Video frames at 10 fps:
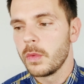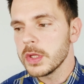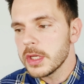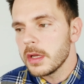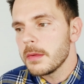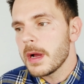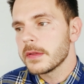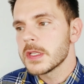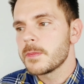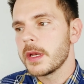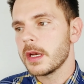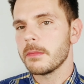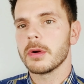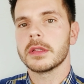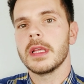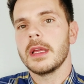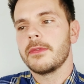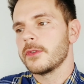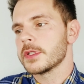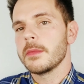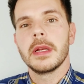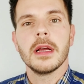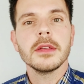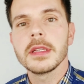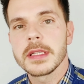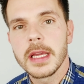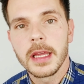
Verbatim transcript: What's a good amount to spend on a birthday for somebody else's